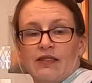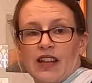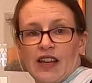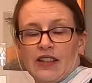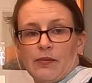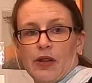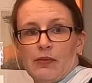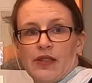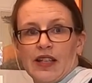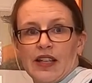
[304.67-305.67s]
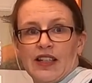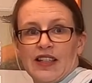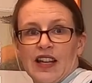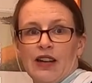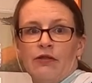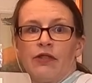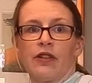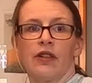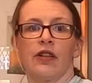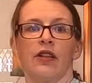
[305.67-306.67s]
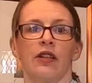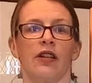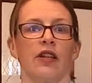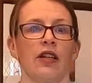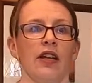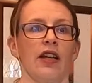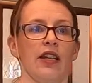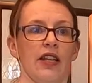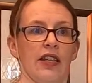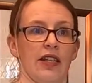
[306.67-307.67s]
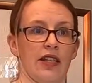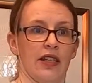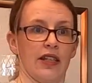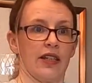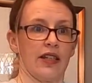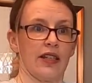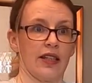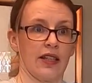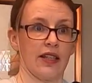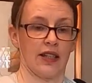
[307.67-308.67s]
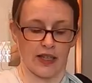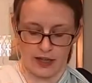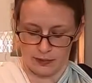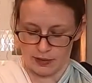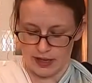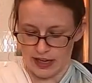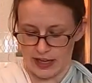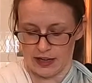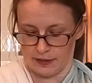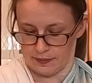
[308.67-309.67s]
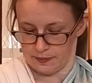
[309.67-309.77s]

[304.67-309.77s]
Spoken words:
case, the baby's hand is out, and then the upper layer